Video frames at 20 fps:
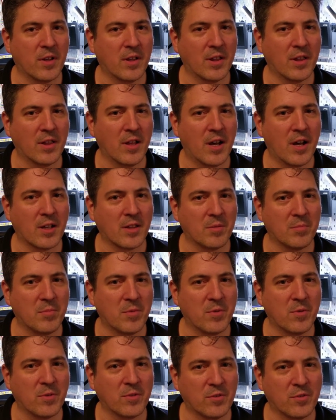lot
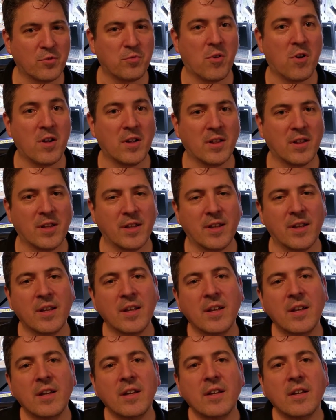more strongly.
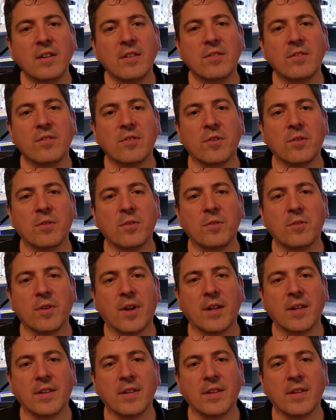So